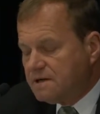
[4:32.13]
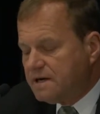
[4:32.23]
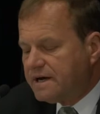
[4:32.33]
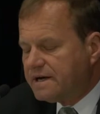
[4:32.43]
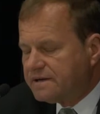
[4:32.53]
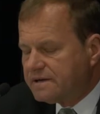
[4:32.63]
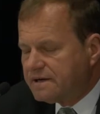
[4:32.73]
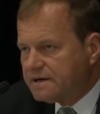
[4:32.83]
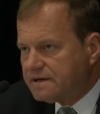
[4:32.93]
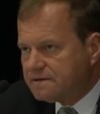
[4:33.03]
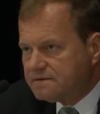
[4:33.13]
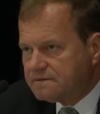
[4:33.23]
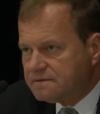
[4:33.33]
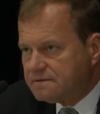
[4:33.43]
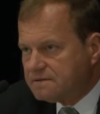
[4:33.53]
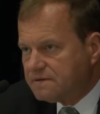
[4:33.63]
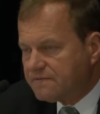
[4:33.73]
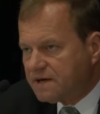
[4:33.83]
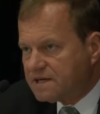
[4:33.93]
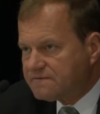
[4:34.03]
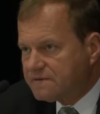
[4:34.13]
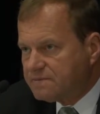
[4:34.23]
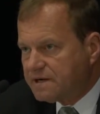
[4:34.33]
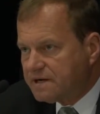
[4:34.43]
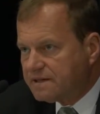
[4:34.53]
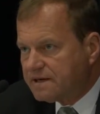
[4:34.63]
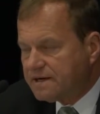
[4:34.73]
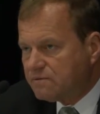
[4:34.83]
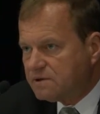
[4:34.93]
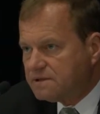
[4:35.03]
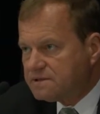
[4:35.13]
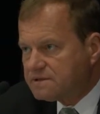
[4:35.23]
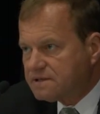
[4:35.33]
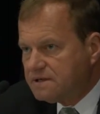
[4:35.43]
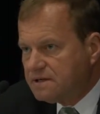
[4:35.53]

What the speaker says: And the philosophy behind that was,